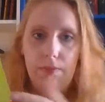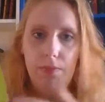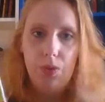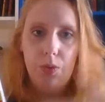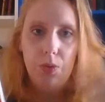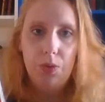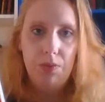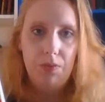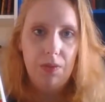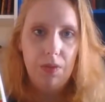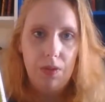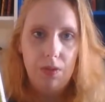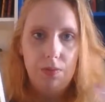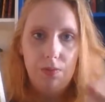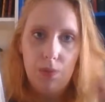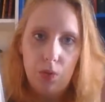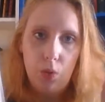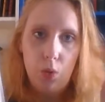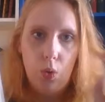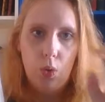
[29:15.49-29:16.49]
sort of the
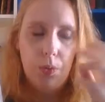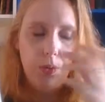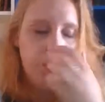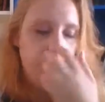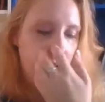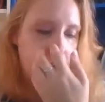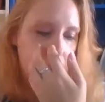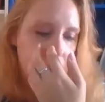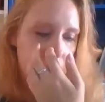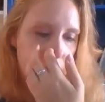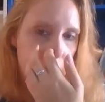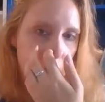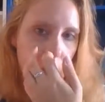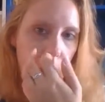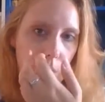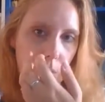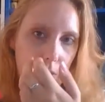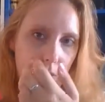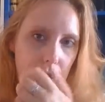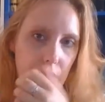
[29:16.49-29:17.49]
normal version
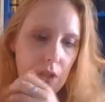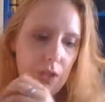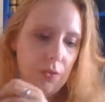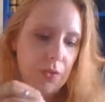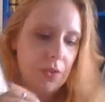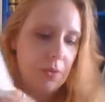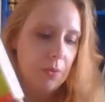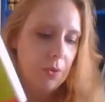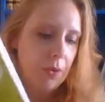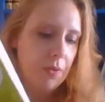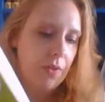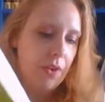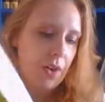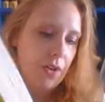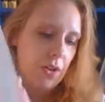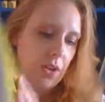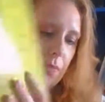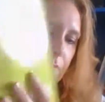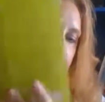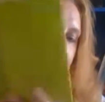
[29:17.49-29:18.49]
or the children's book
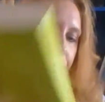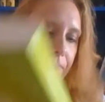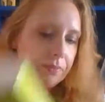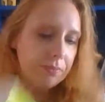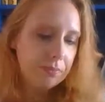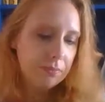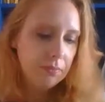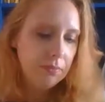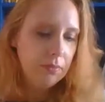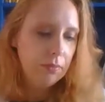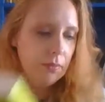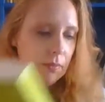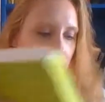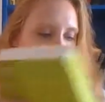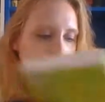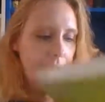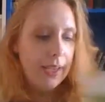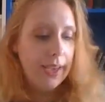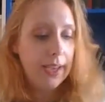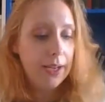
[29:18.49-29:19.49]
version.
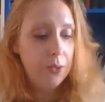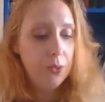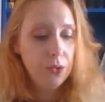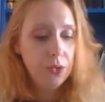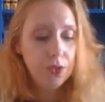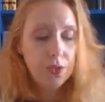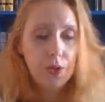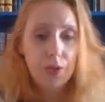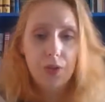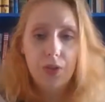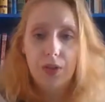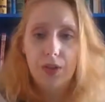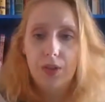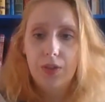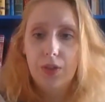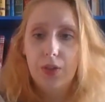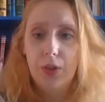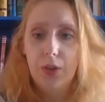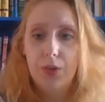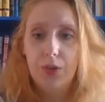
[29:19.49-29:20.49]
And also on the
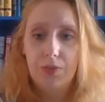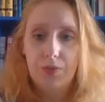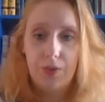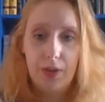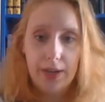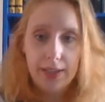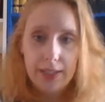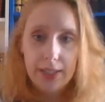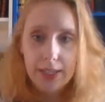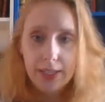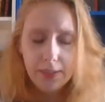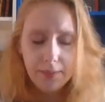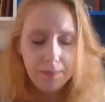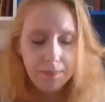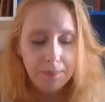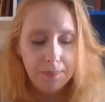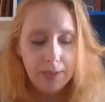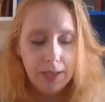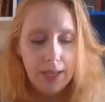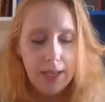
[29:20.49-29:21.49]
note of writing,
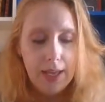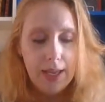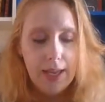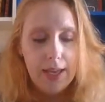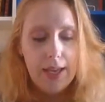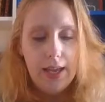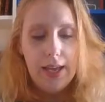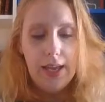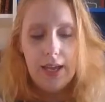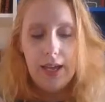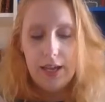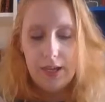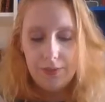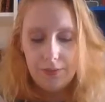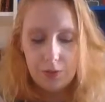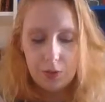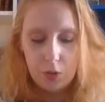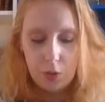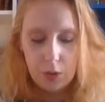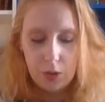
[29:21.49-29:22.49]

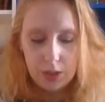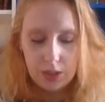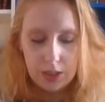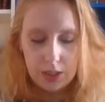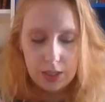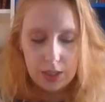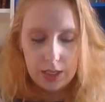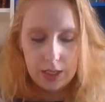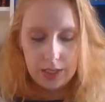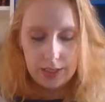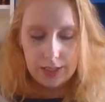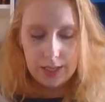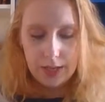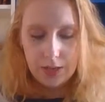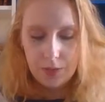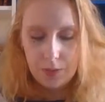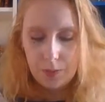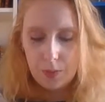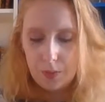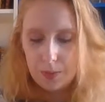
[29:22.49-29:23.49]
I've got
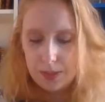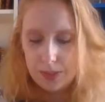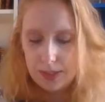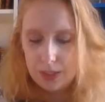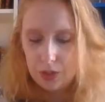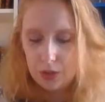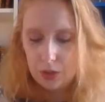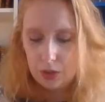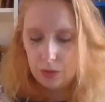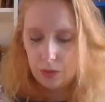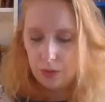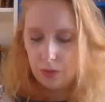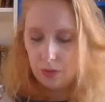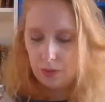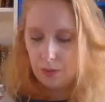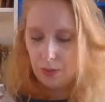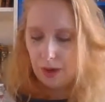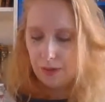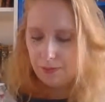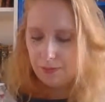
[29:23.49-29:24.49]
Kenneth Romans and Joel
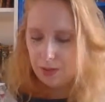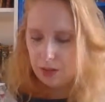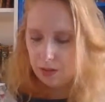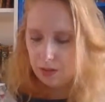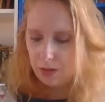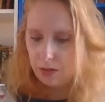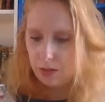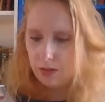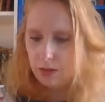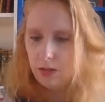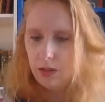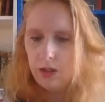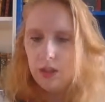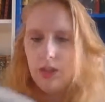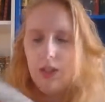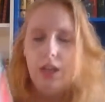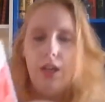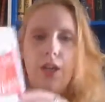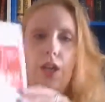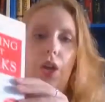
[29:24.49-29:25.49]
Rafelson,
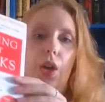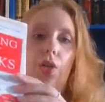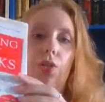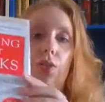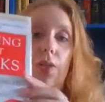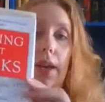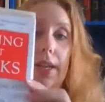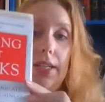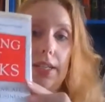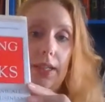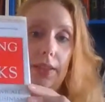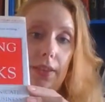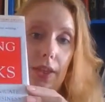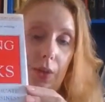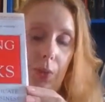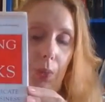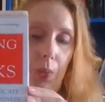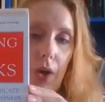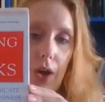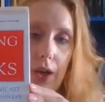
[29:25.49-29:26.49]
Writing
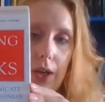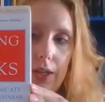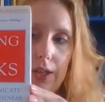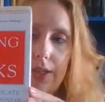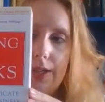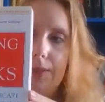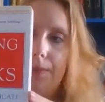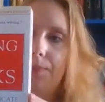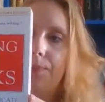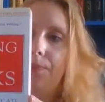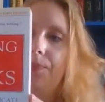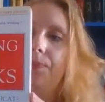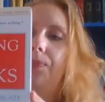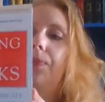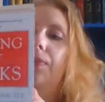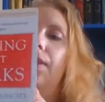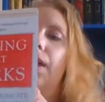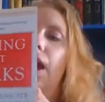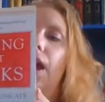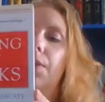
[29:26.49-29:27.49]
That Works.
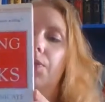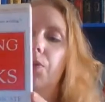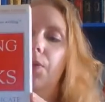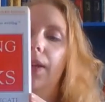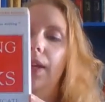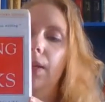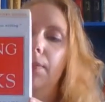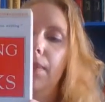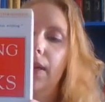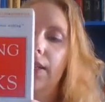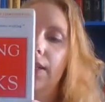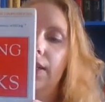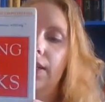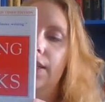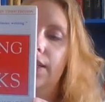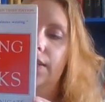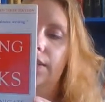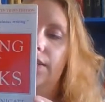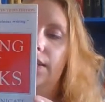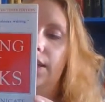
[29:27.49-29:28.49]
I was recommended
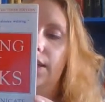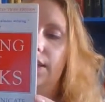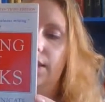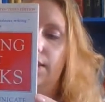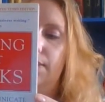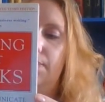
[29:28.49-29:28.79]
this